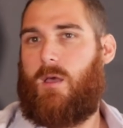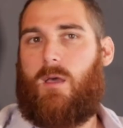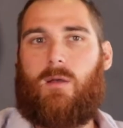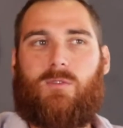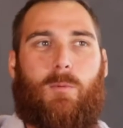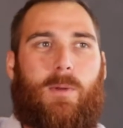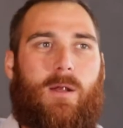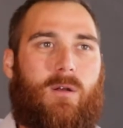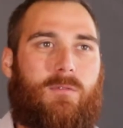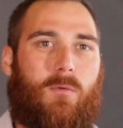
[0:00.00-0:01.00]
and I was
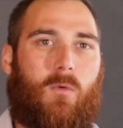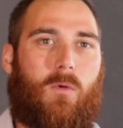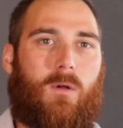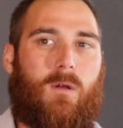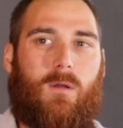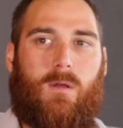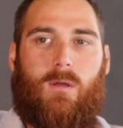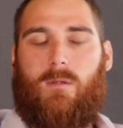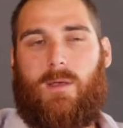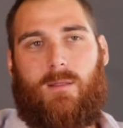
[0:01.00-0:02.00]
prepared for
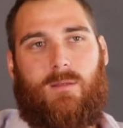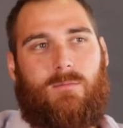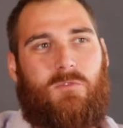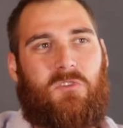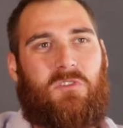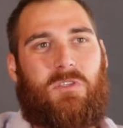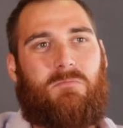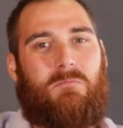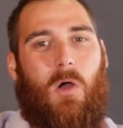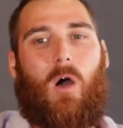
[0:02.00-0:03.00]
like the
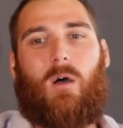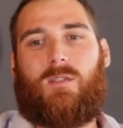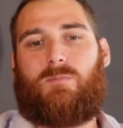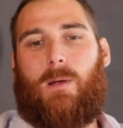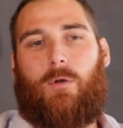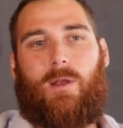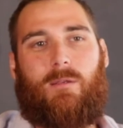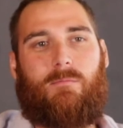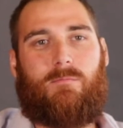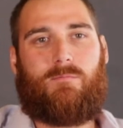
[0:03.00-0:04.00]

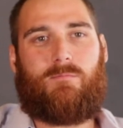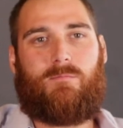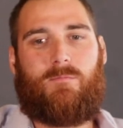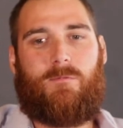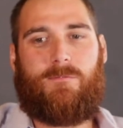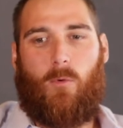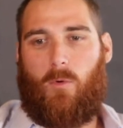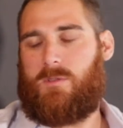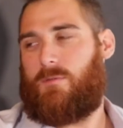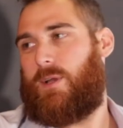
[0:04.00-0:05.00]
awe-inspiring
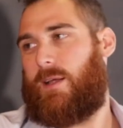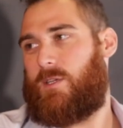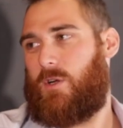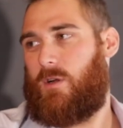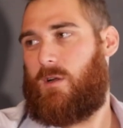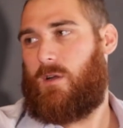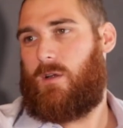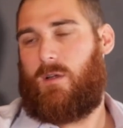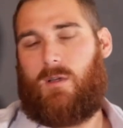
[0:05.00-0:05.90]
force of nature. Mm-hmm.